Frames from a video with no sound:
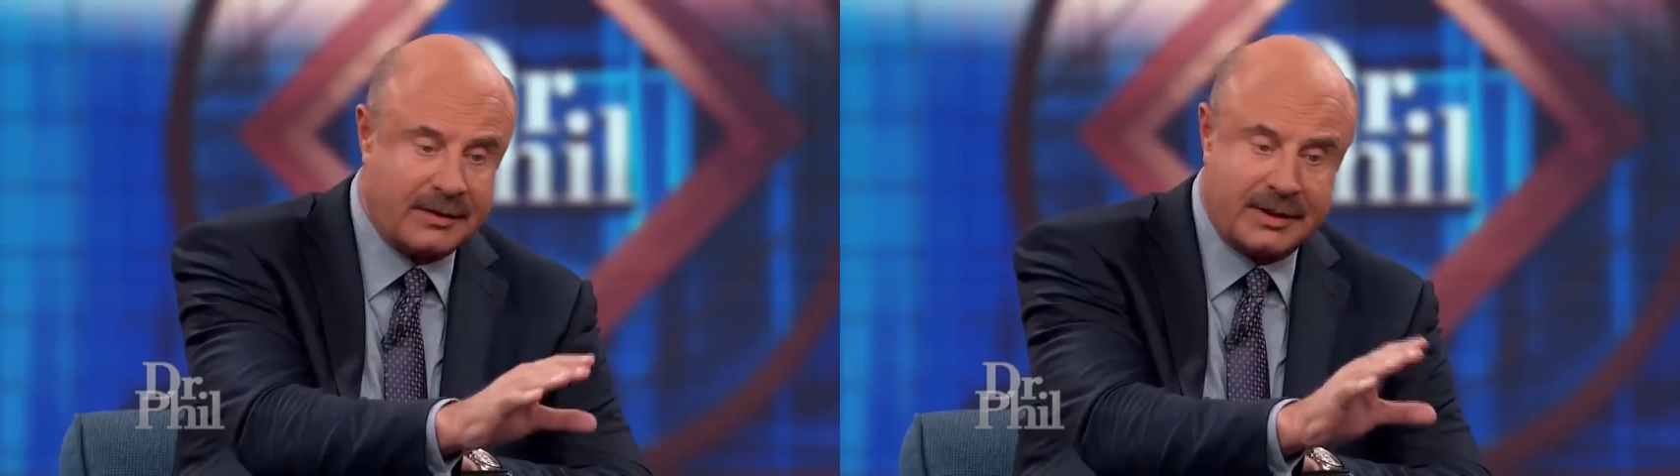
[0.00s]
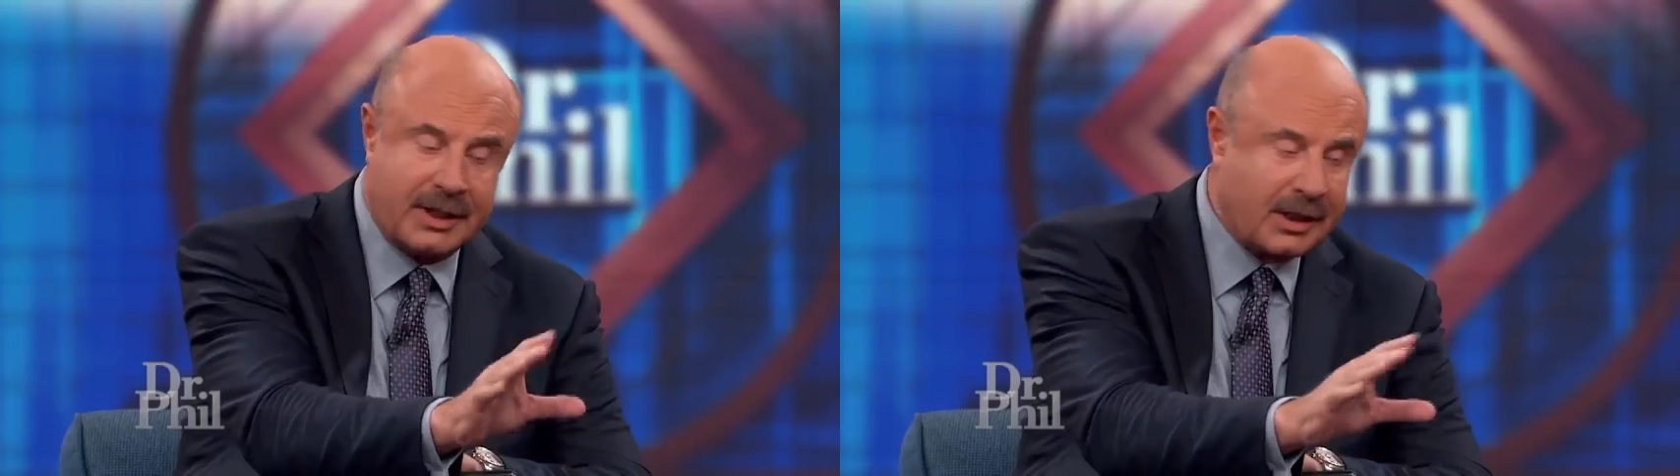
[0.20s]
of
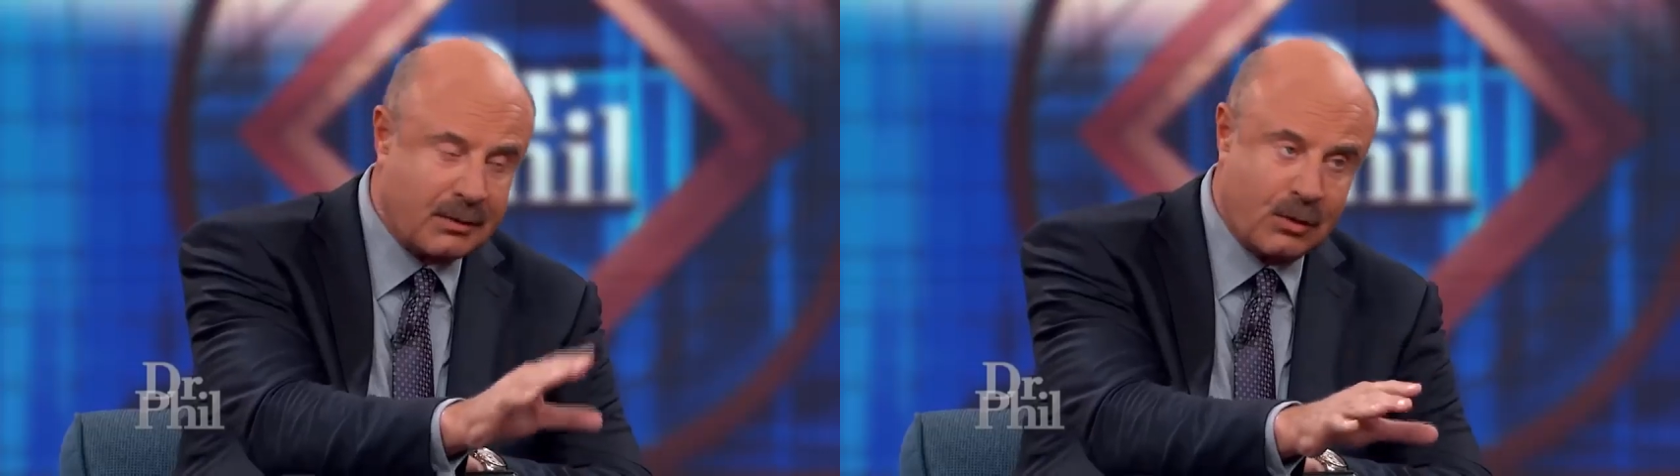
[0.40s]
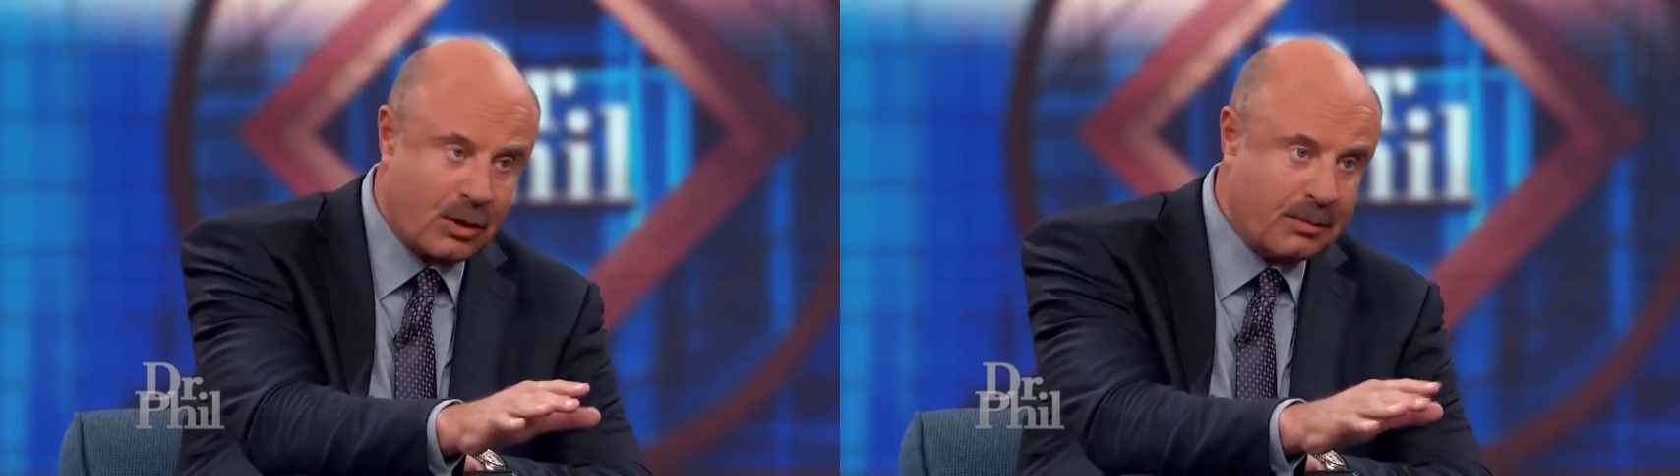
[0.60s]
a tug
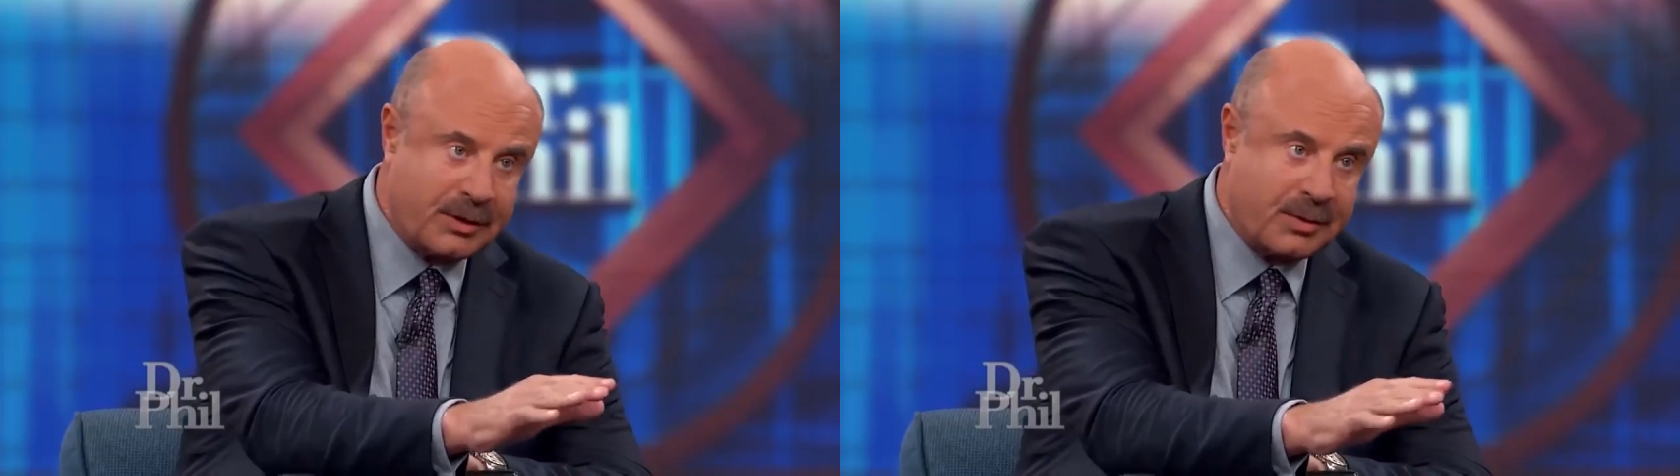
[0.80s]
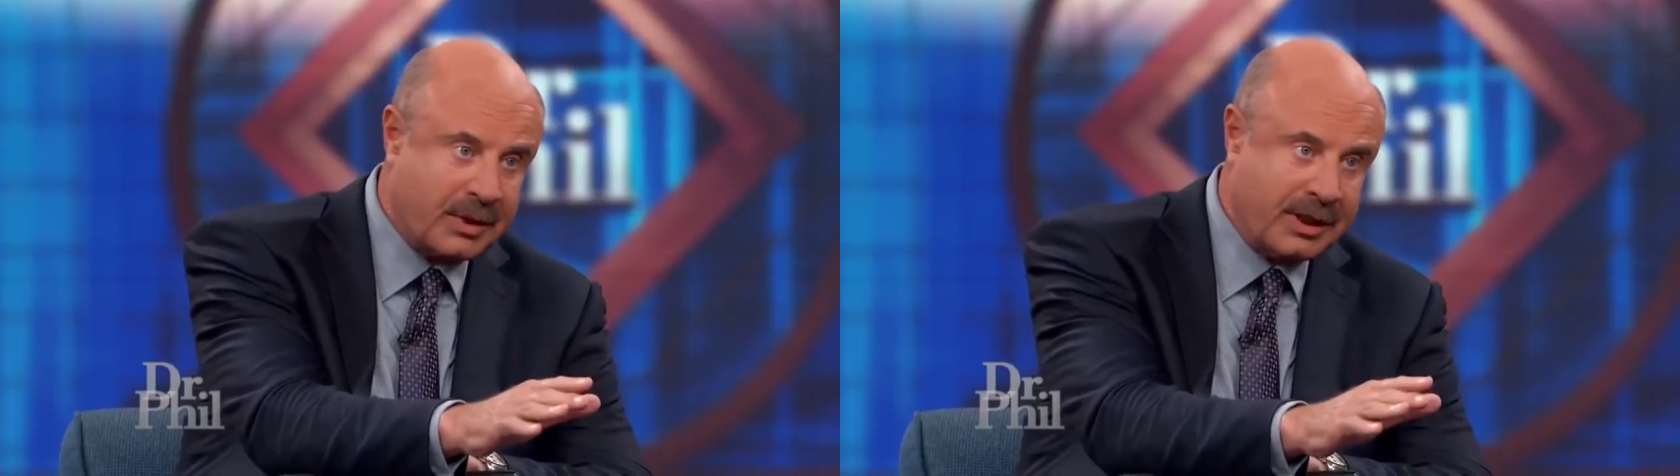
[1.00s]
of war
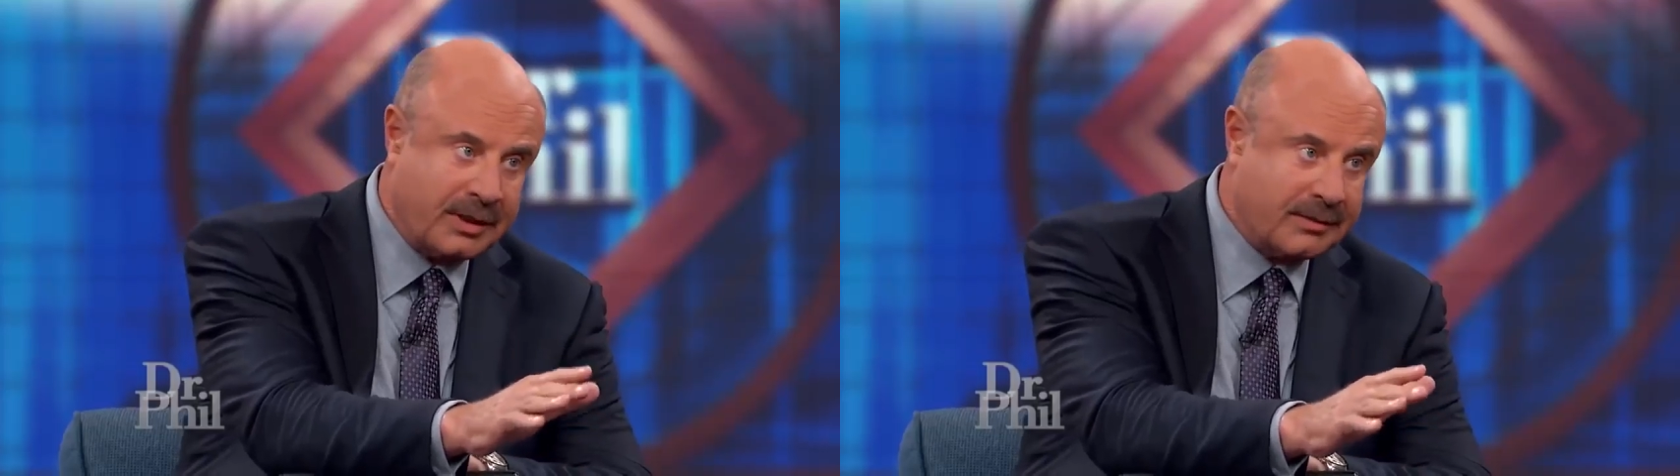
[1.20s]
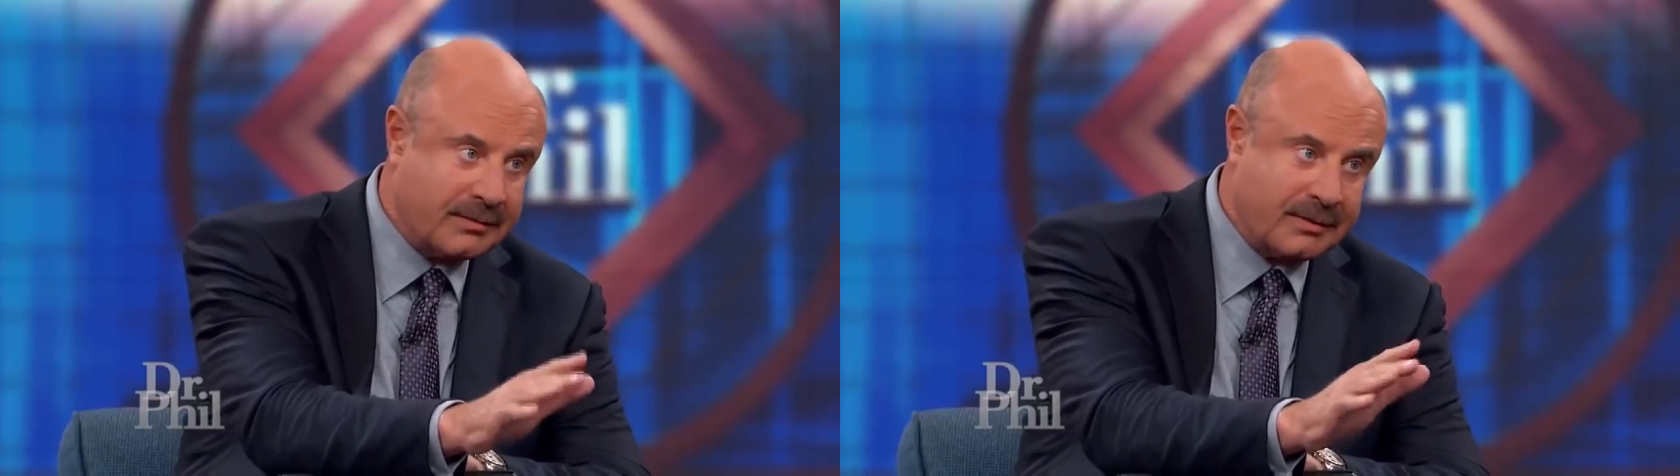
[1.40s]

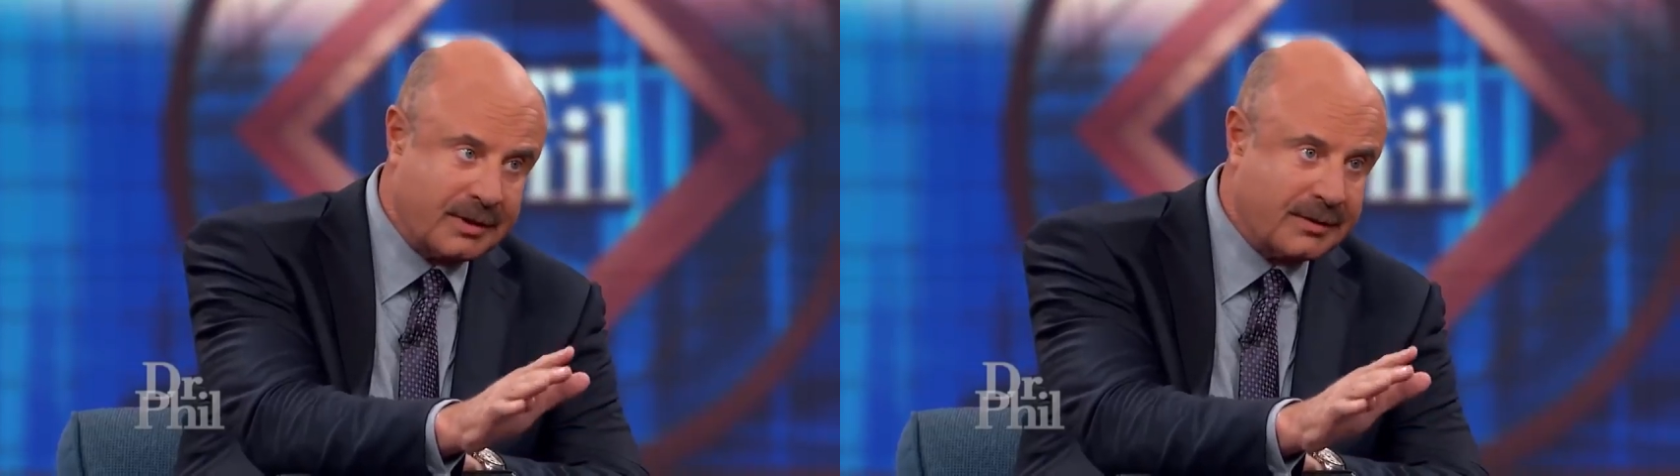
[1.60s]
between